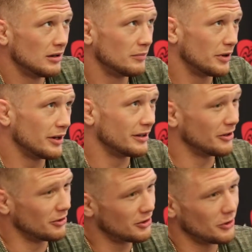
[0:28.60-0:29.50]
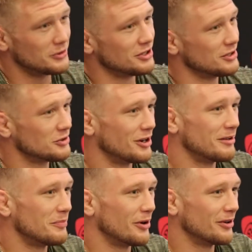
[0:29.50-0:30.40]
but you know, the coaches,
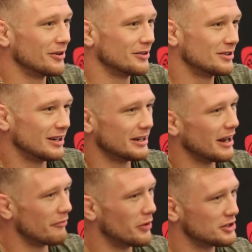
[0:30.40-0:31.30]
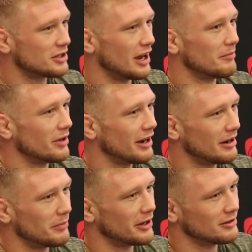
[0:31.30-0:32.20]
training partners, I didn't have much time, but I
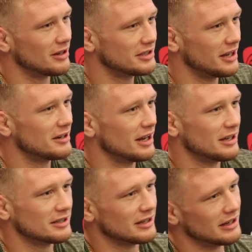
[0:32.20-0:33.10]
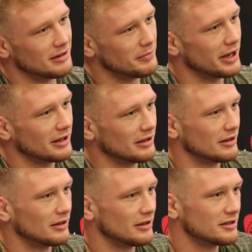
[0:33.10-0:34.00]
had about 10 days back in
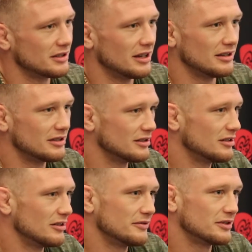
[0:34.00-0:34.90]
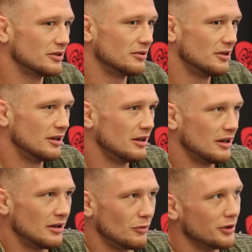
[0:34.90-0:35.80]
the States and stuff, so
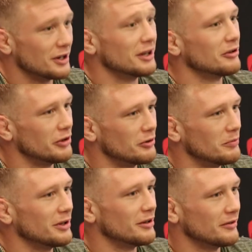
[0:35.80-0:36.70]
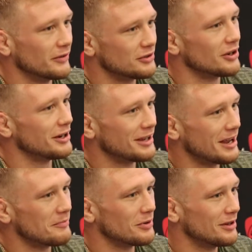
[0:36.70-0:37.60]
wanted to get a little bit of a training
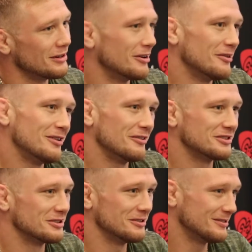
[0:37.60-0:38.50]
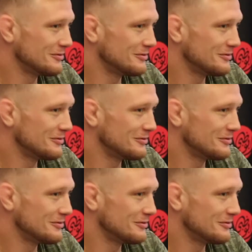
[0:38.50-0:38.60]
camp in, you know. Obviously,